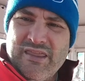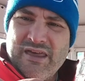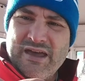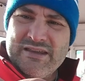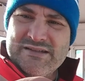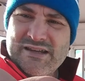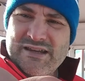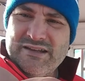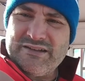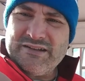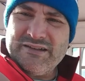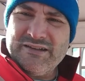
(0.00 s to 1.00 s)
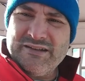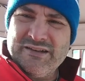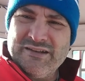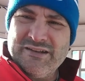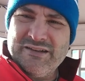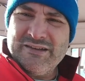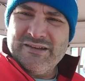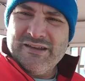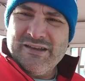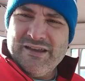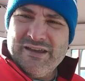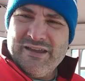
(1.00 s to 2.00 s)
that's it.
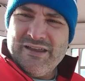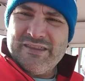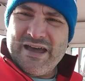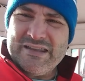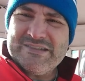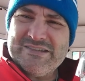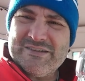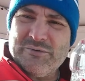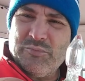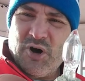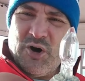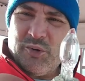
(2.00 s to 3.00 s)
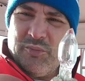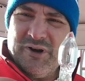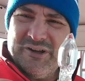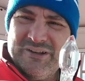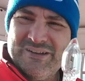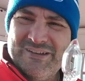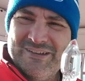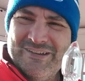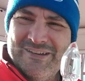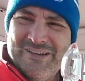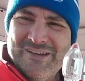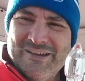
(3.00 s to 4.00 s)
That's the bulb.
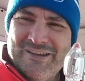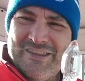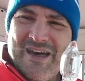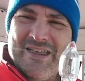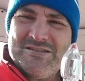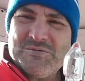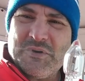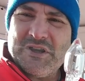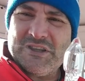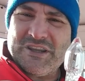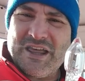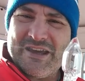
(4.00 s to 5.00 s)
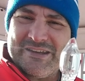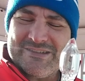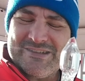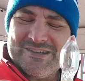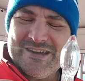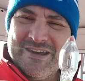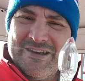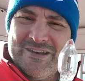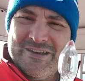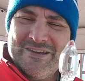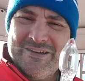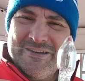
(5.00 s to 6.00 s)
That's what lights
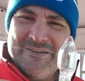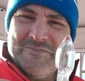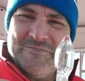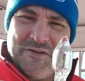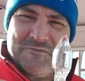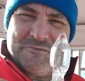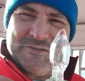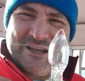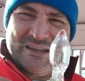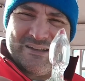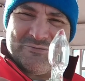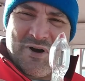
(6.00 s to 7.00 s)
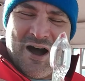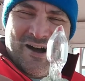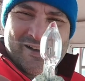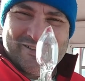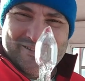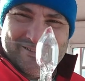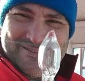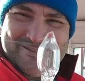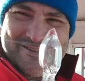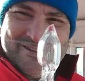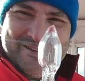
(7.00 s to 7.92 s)
15 miles